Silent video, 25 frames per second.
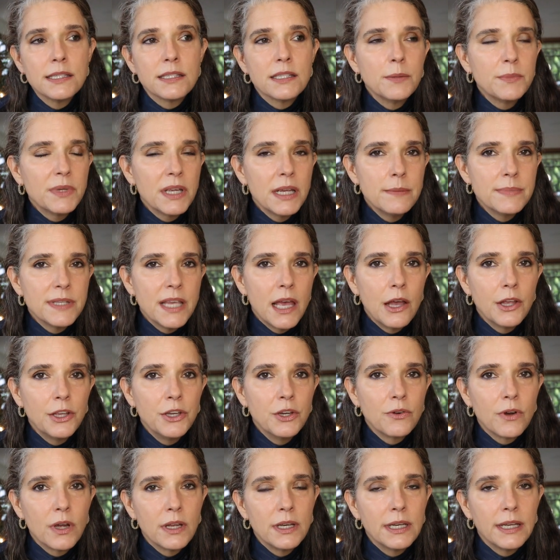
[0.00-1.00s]
Sometimes
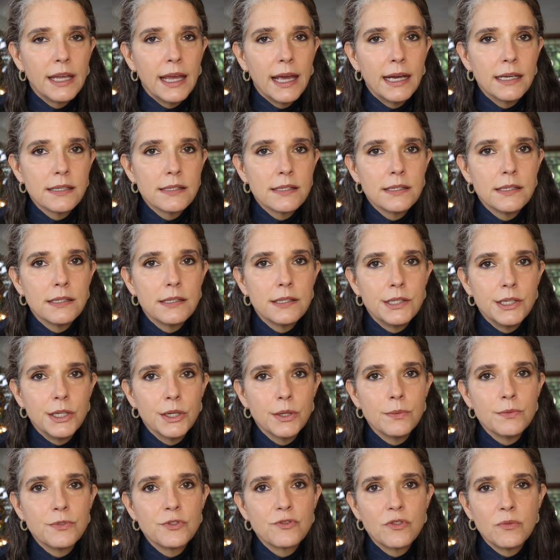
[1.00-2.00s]
hyaluronic acid
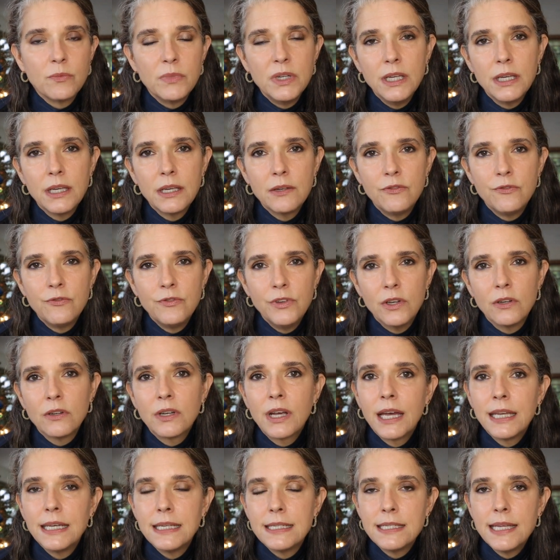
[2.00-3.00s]
serums for me can feel
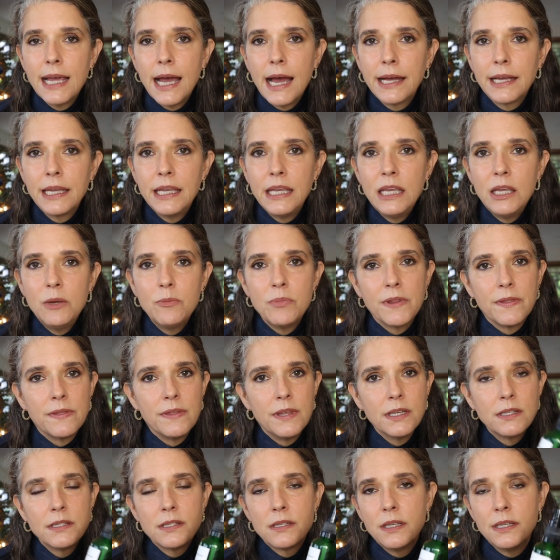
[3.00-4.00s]
kind of tacky, but
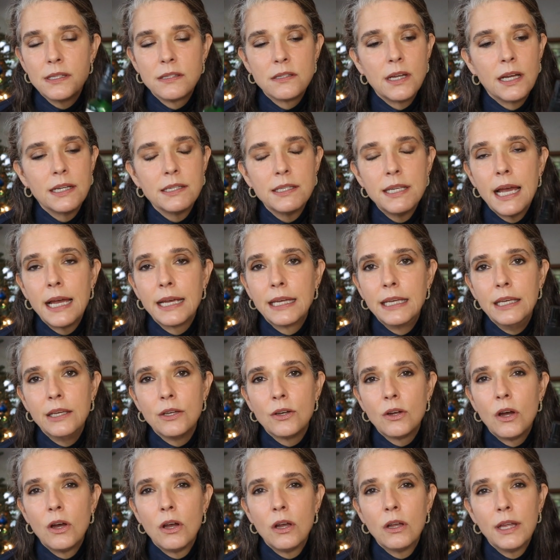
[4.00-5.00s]
this is not tacky
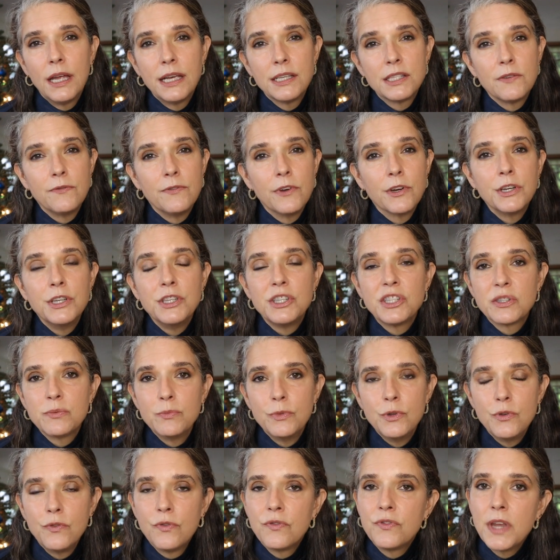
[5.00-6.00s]
at all. It has a very
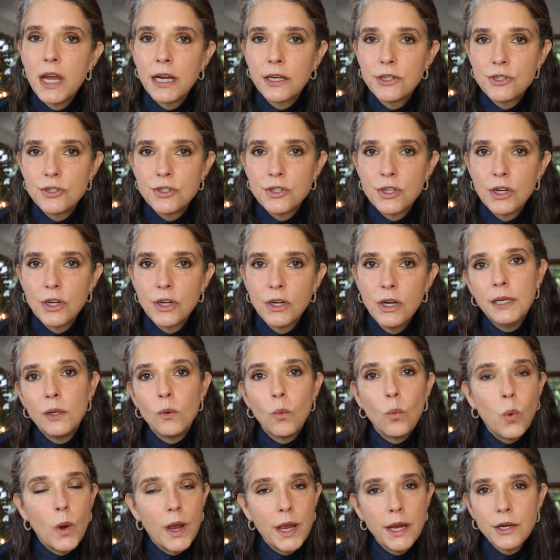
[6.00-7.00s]
smooth texture.
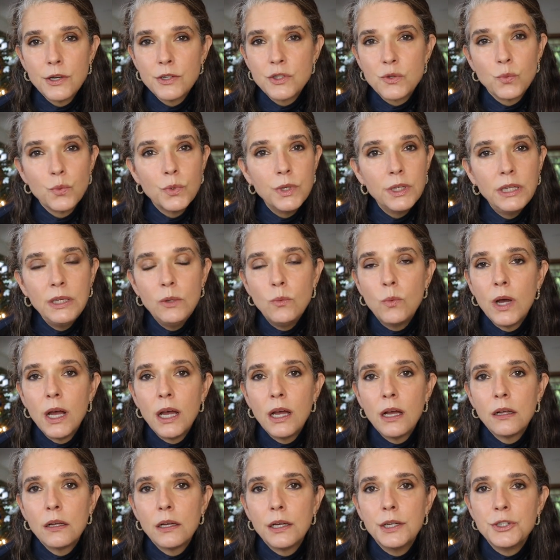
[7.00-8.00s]
It wears really
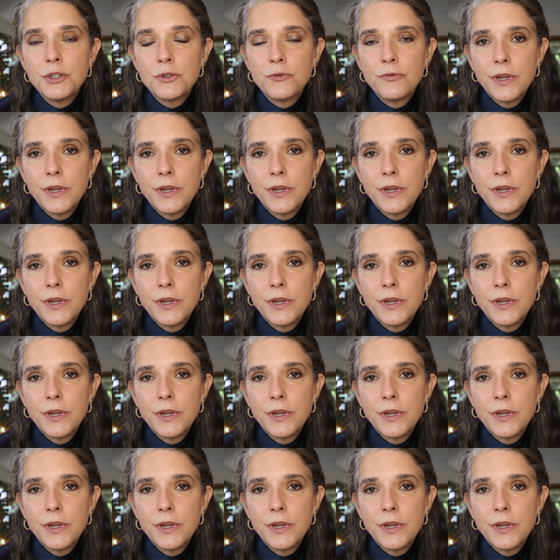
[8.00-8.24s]
well under